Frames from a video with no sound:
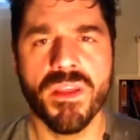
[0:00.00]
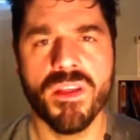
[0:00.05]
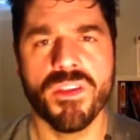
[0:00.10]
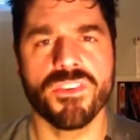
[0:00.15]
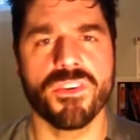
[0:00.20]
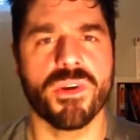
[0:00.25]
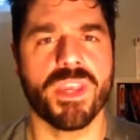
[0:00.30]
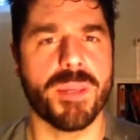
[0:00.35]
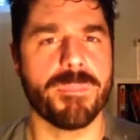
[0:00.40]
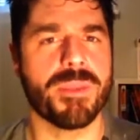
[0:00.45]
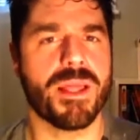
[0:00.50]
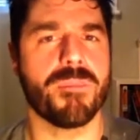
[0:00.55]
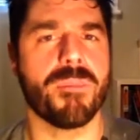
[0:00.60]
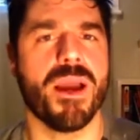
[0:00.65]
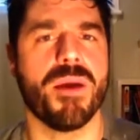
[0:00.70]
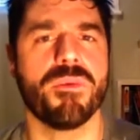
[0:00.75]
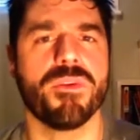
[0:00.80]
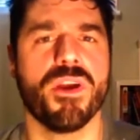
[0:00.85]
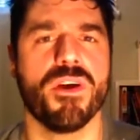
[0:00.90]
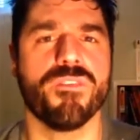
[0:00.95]
So keep that in
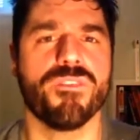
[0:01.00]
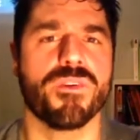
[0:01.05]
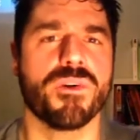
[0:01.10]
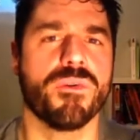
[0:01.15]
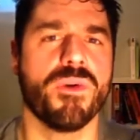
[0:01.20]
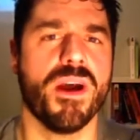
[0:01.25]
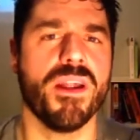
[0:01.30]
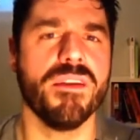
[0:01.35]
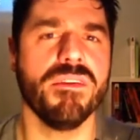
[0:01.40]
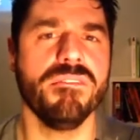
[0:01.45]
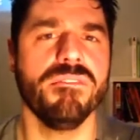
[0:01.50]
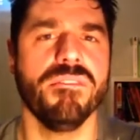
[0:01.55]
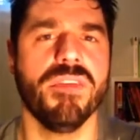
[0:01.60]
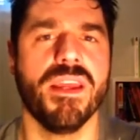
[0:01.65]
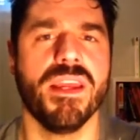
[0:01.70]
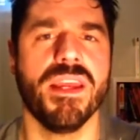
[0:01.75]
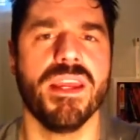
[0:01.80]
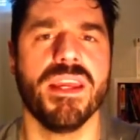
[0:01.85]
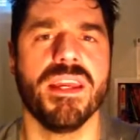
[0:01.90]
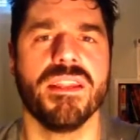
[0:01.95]
mind when you're out for a run,
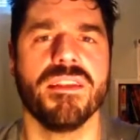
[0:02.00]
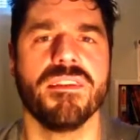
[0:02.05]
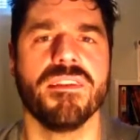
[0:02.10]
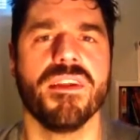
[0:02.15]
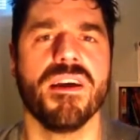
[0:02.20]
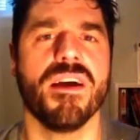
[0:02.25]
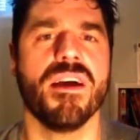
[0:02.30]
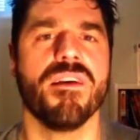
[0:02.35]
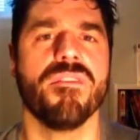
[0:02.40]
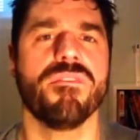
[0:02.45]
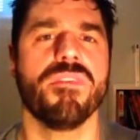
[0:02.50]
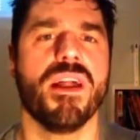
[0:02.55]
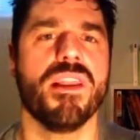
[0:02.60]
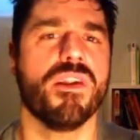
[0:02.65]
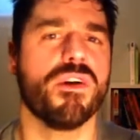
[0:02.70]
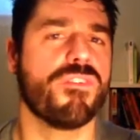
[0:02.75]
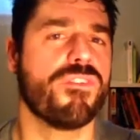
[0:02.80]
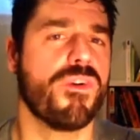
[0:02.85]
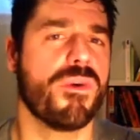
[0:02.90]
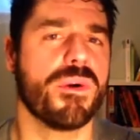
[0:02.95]
and uh, I
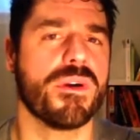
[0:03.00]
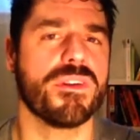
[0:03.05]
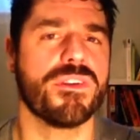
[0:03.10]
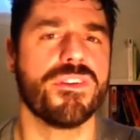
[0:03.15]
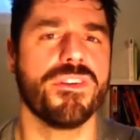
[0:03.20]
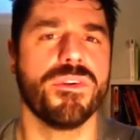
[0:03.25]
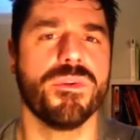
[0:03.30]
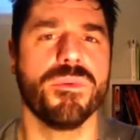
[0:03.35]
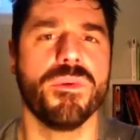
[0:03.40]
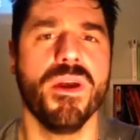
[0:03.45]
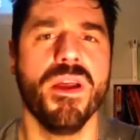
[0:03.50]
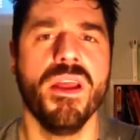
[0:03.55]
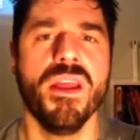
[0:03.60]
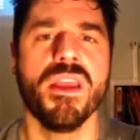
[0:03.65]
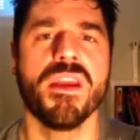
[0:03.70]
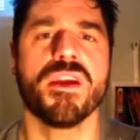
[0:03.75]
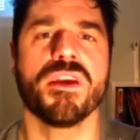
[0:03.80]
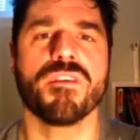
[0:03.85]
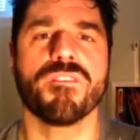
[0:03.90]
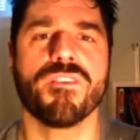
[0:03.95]
look forward to
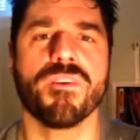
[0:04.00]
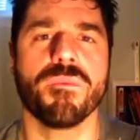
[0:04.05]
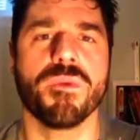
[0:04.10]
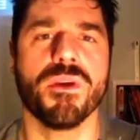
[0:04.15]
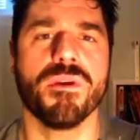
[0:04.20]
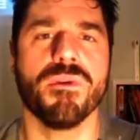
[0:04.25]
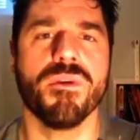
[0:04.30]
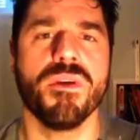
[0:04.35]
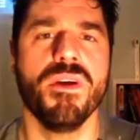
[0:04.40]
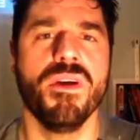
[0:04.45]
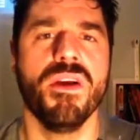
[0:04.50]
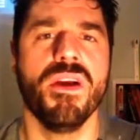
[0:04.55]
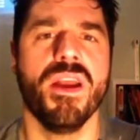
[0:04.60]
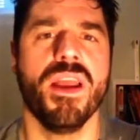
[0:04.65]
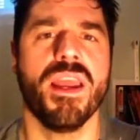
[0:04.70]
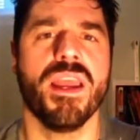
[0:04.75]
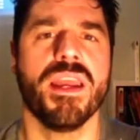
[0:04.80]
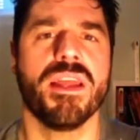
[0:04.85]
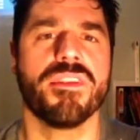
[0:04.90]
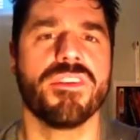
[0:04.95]
hearing from you
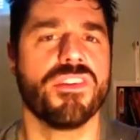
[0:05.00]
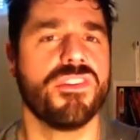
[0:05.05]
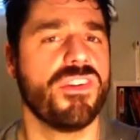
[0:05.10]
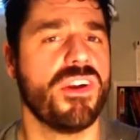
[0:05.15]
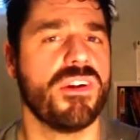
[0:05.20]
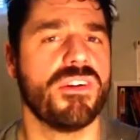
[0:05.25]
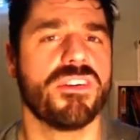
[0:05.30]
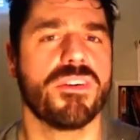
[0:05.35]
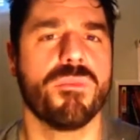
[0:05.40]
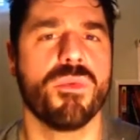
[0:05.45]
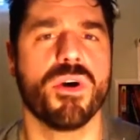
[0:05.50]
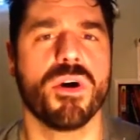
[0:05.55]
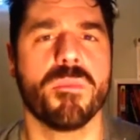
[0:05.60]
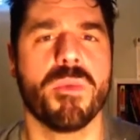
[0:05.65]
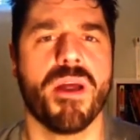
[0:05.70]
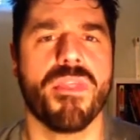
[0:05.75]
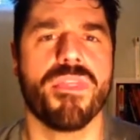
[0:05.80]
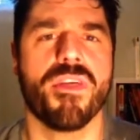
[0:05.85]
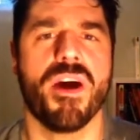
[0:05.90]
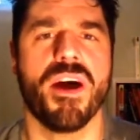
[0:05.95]
and to share some more of
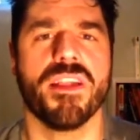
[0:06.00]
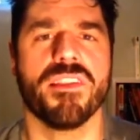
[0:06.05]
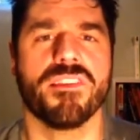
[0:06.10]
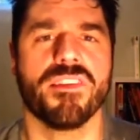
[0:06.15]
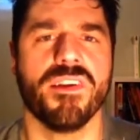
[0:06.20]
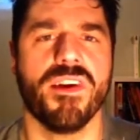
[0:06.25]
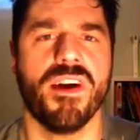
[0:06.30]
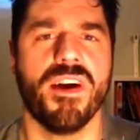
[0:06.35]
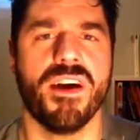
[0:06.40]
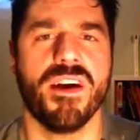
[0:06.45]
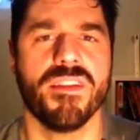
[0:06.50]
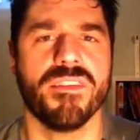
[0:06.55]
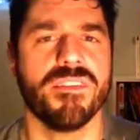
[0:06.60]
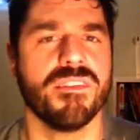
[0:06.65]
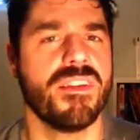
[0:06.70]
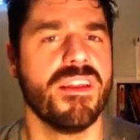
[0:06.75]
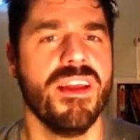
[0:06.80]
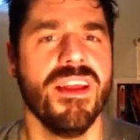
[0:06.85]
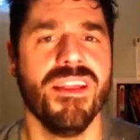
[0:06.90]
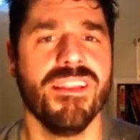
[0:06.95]
my thoughts
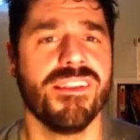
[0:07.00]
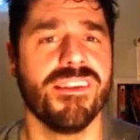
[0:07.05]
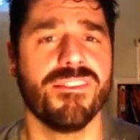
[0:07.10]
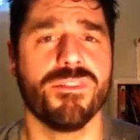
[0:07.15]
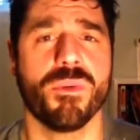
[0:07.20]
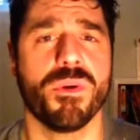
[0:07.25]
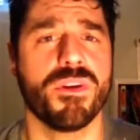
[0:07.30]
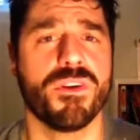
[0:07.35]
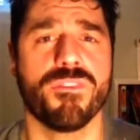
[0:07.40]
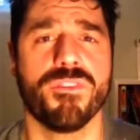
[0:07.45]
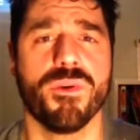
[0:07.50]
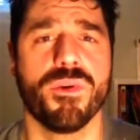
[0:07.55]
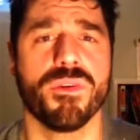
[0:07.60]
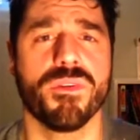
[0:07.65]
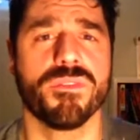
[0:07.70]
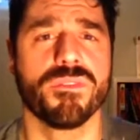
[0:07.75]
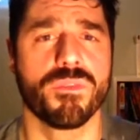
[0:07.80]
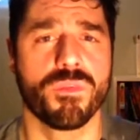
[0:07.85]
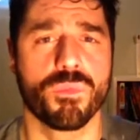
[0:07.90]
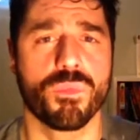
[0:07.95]
on this
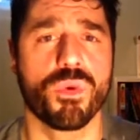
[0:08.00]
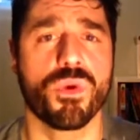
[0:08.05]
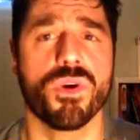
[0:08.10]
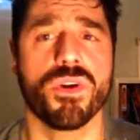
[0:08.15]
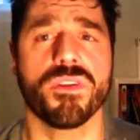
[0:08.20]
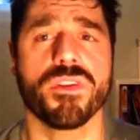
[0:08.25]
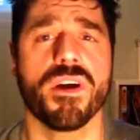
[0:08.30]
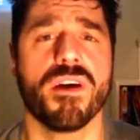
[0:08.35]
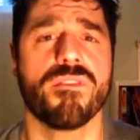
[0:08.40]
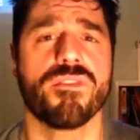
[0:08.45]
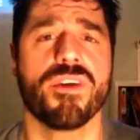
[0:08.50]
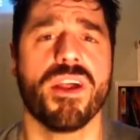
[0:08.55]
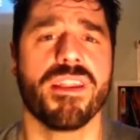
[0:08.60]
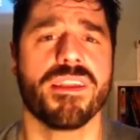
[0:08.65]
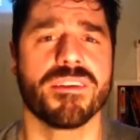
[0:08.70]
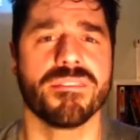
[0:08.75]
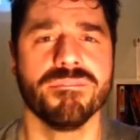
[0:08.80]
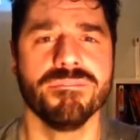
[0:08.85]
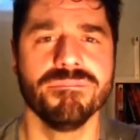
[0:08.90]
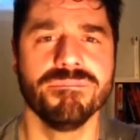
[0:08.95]
wonderful world of
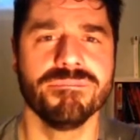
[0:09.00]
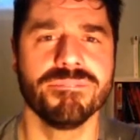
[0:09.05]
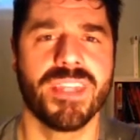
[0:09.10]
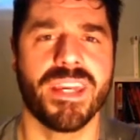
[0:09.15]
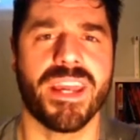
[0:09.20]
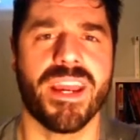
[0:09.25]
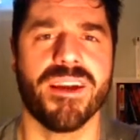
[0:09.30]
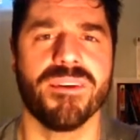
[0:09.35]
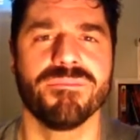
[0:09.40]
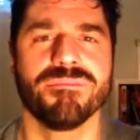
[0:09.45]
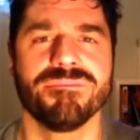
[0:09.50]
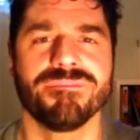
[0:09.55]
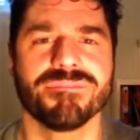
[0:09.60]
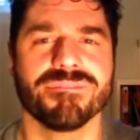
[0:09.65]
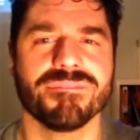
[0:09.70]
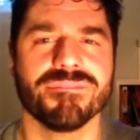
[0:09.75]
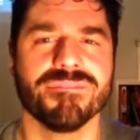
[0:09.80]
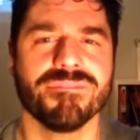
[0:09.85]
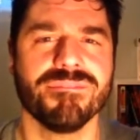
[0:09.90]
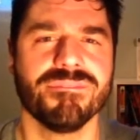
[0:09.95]
running. Take
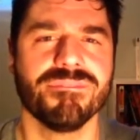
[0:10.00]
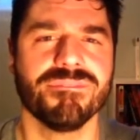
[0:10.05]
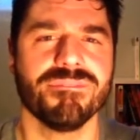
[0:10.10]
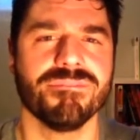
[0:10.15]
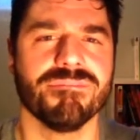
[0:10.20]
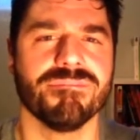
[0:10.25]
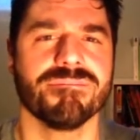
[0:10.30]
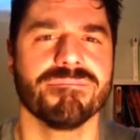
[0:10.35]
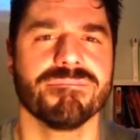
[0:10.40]
care.